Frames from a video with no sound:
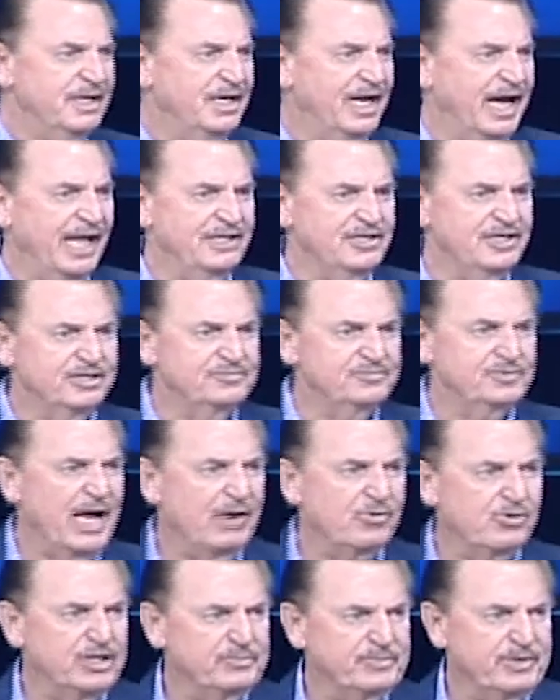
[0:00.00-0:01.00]
I love. I
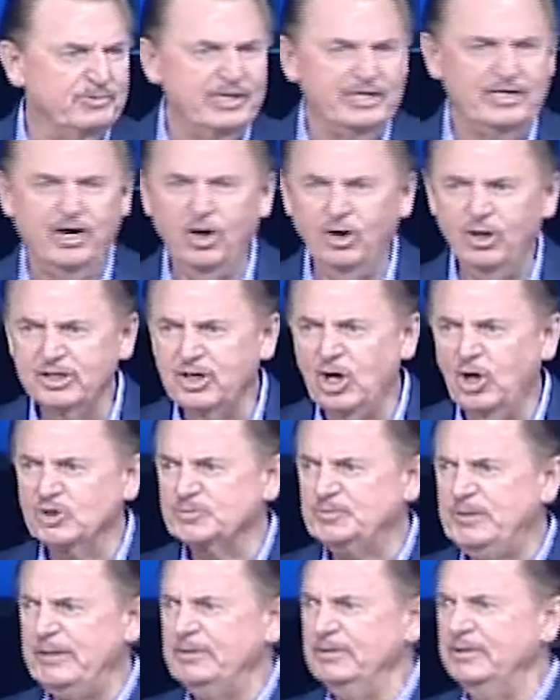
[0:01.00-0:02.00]
rather be around the Holy
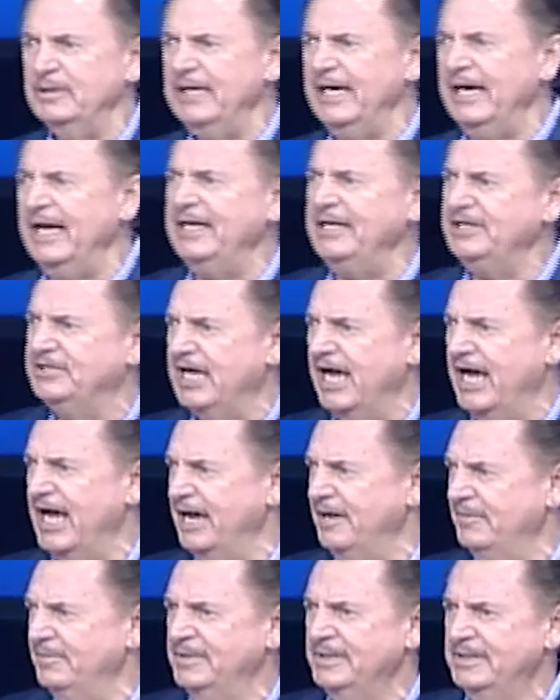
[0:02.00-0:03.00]
Ghost people
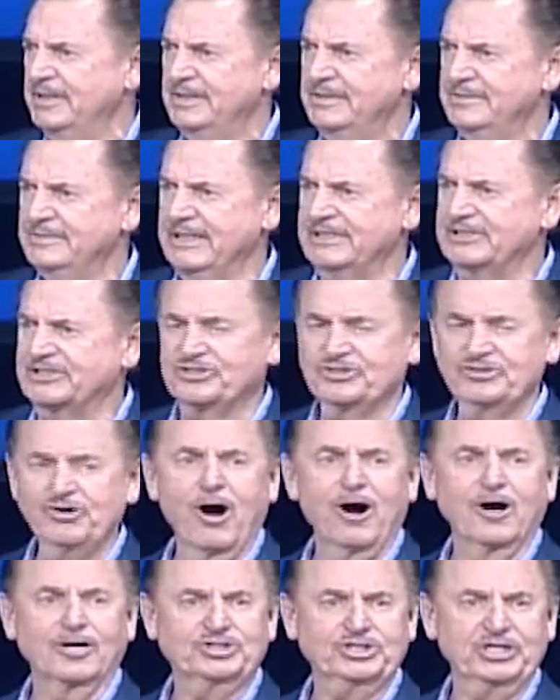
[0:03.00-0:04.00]
anytime than
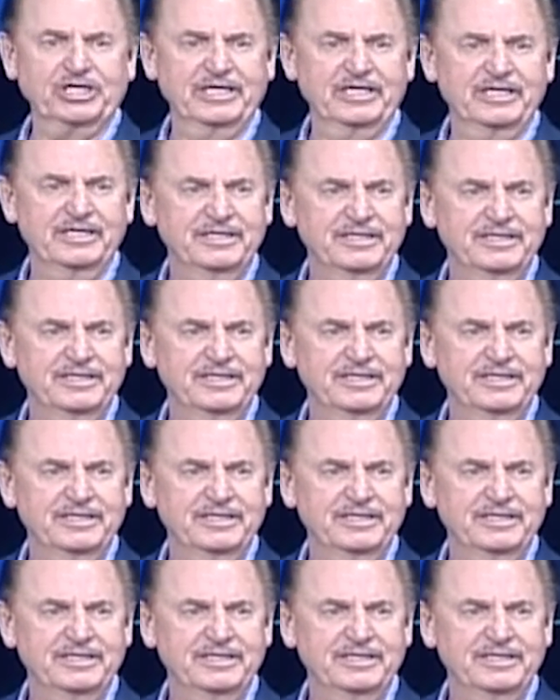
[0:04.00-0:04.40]
starchy,